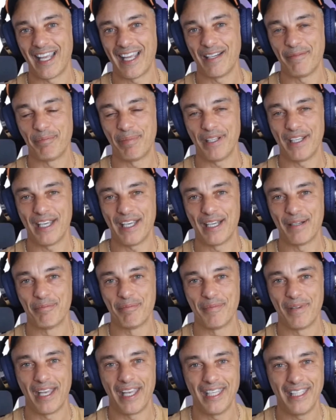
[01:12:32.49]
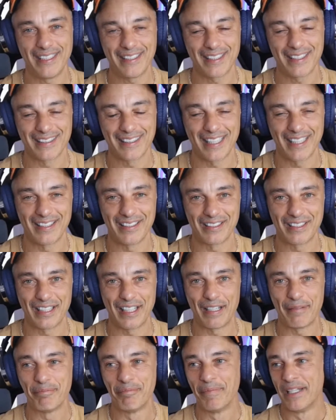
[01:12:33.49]
8 p.m. Eastern Standard
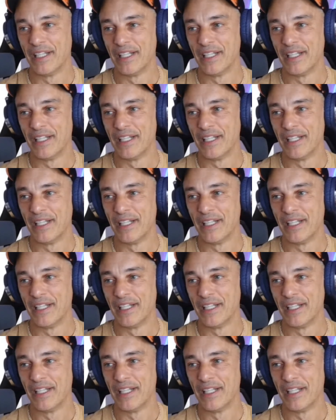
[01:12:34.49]
Time.